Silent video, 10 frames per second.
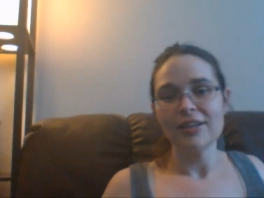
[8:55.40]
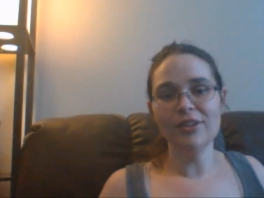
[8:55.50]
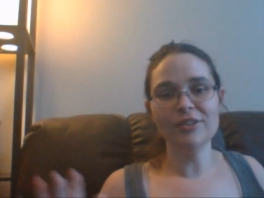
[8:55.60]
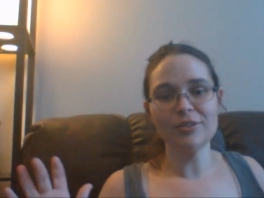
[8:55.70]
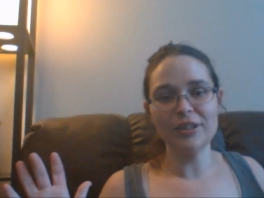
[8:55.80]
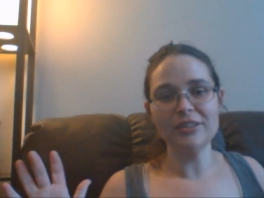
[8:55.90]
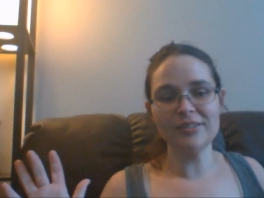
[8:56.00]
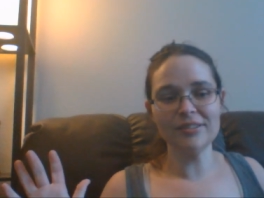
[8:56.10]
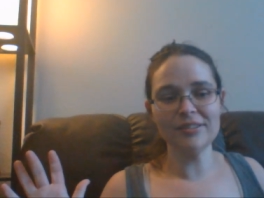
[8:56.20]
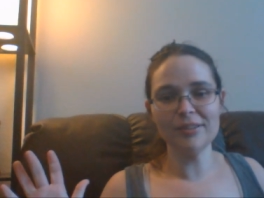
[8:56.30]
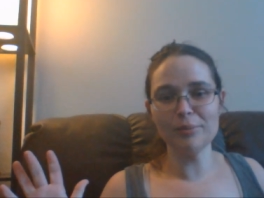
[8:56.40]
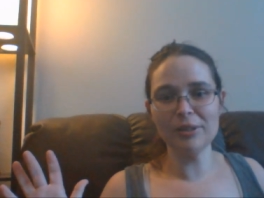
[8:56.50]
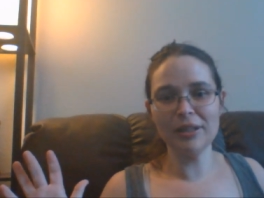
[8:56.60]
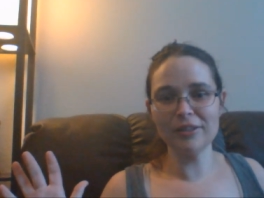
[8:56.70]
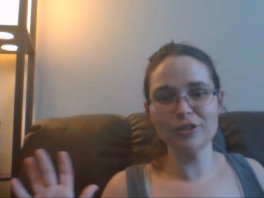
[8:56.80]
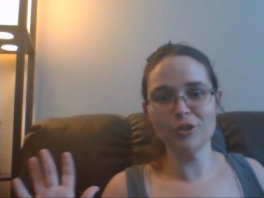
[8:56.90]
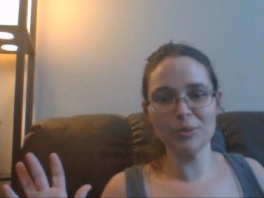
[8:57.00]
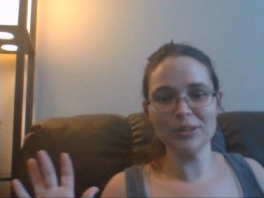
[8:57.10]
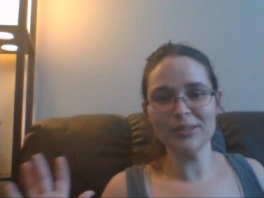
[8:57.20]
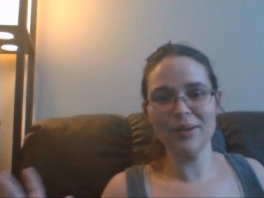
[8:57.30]
goodness gracious, this is going to be like the
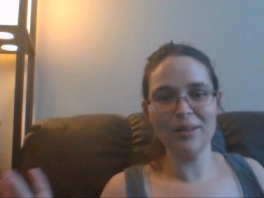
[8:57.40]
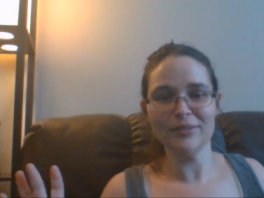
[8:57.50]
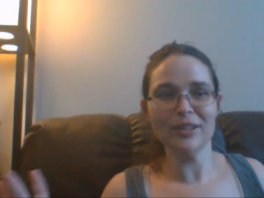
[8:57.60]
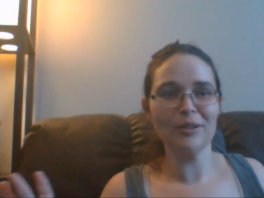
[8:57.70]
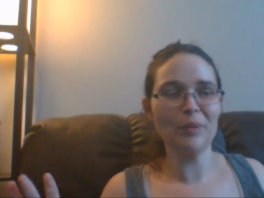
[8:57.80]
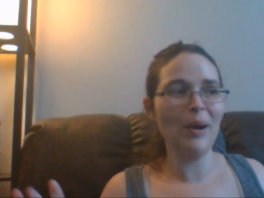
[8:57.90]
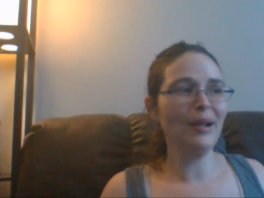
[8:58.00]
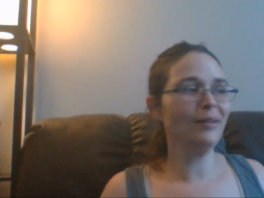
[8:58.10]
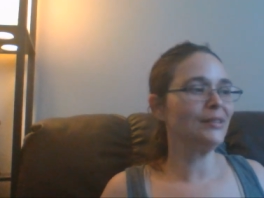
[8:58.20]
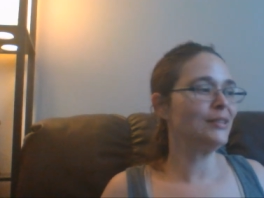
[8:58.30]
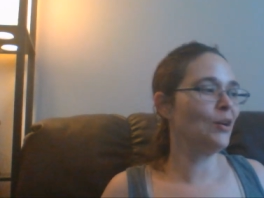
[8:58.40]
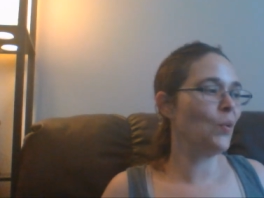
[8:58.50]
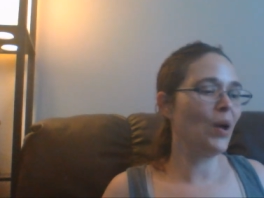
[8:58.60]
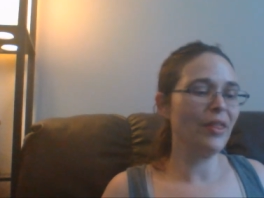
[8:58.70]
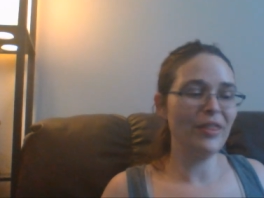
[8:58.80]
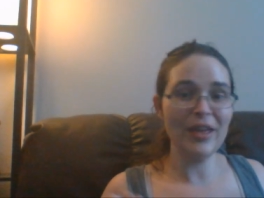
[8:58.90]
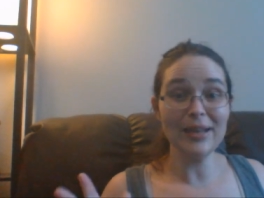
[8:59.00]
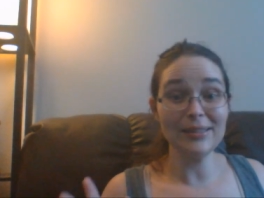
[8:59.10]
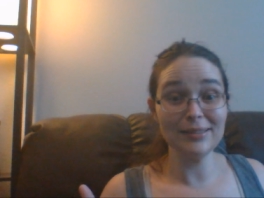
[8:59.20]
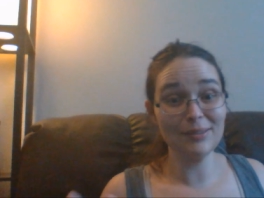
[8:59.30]
shortest haul I've done in a while. So
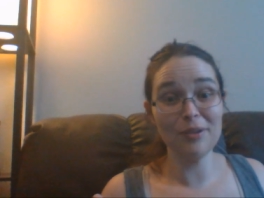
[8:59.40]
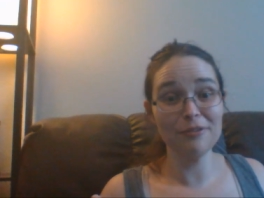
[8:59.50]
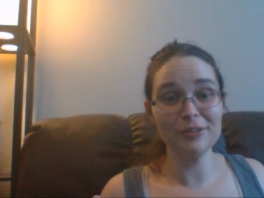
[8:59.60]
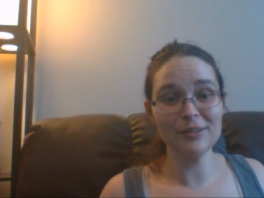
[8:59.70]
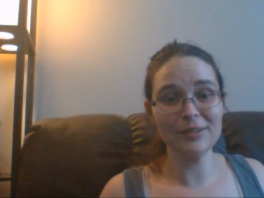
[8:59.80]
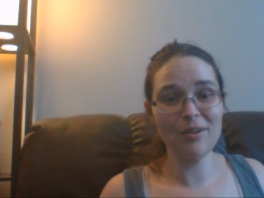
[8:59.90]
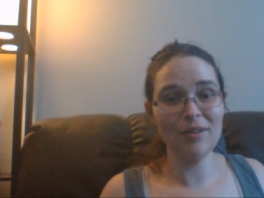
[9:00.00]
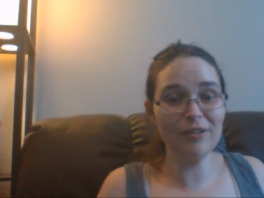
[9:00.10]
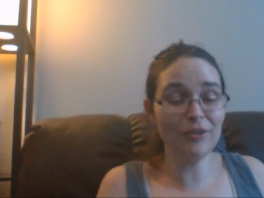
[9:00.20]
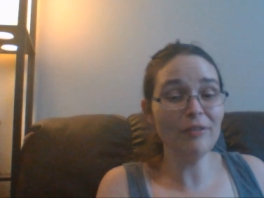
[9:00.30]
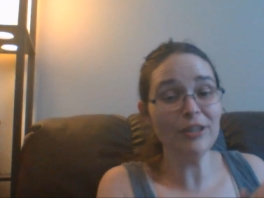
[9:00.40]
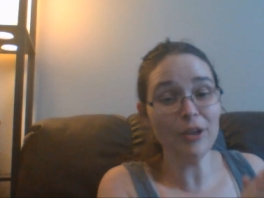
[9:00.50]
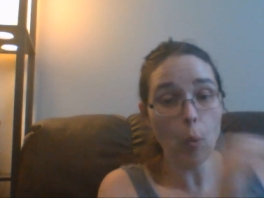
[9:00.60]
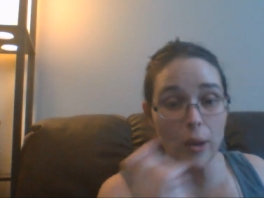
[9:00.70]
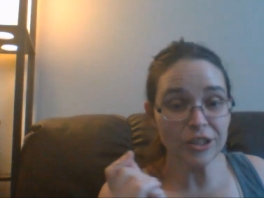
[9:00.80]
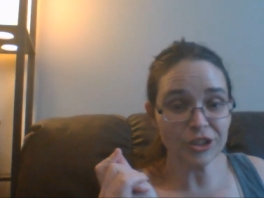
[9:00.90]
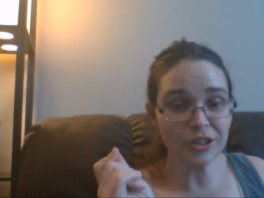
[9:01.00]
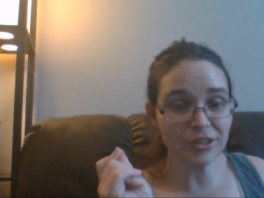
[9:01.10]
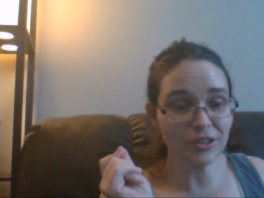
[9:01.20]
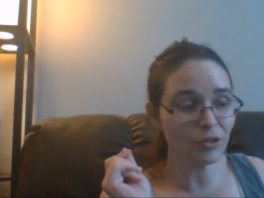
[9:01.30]
that is all for this haul. If you have any
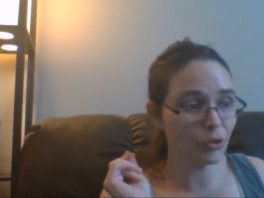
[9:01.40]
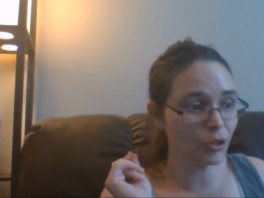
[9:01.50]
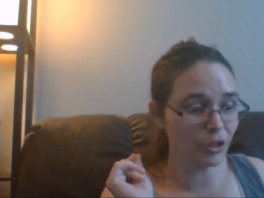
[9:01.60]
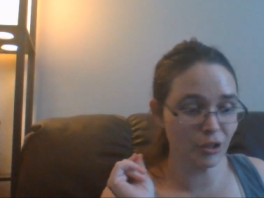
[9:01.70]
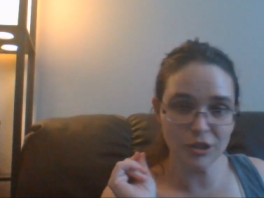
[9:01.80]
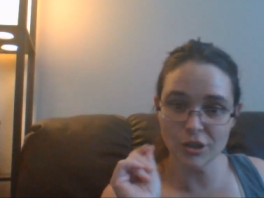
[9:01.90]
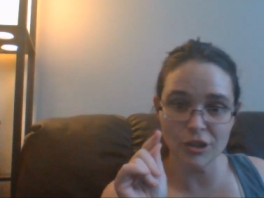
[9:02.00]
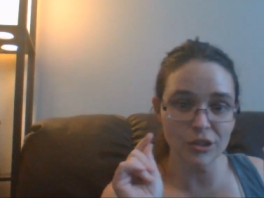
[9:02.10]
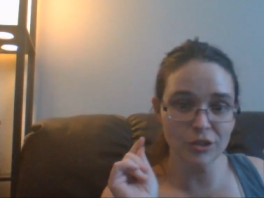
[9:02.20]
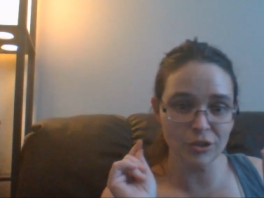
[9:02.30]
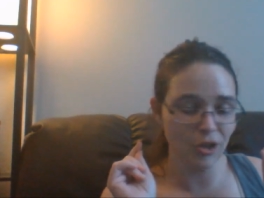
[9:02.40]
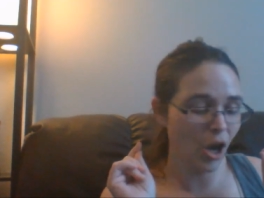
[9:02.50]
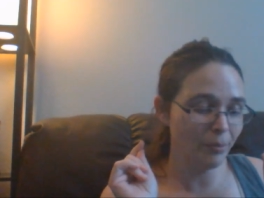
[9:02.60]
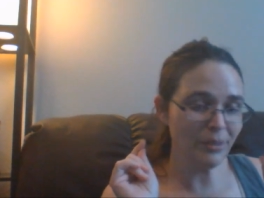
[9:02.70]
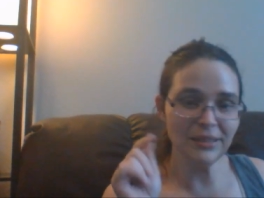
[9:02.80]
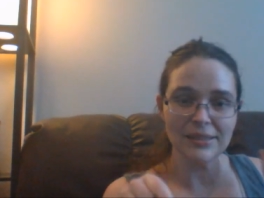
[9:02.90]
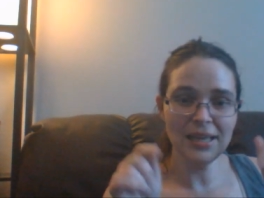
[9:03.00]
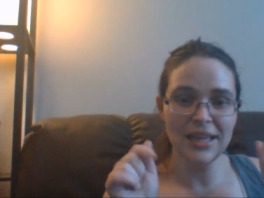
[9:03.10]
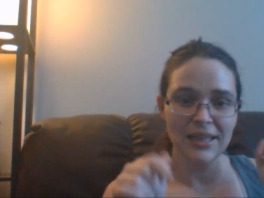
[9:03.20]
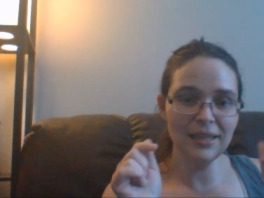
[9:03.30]
questions or concerns or comments,
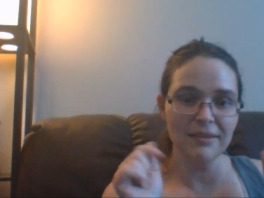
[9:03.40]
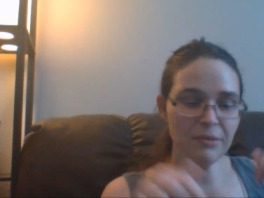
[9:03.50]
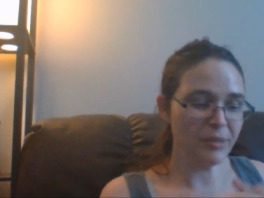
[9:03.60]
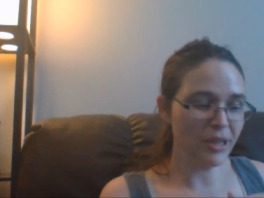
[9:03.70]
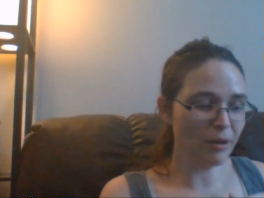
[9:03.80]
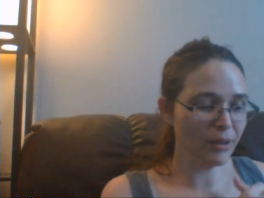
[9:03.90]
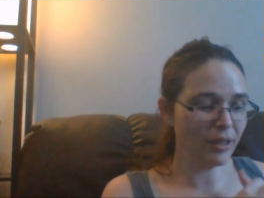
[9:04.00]
leave them down